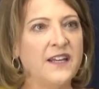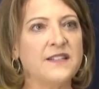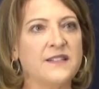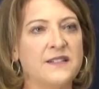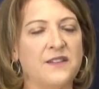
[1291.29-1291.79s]

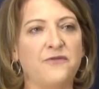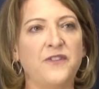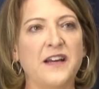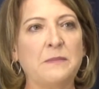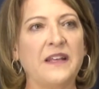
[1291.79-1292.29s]
it's the
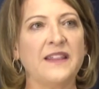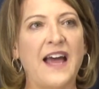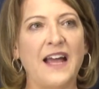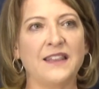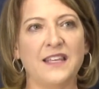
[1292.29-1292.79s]
family
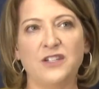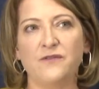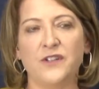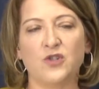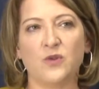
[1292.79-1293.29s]
that the
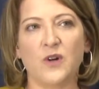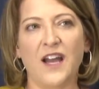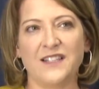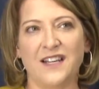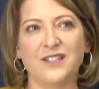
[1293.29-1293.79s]
individual
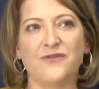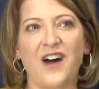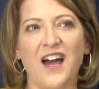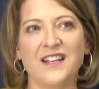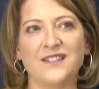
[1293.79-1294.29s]

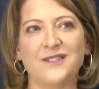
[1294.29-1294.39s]
identifies.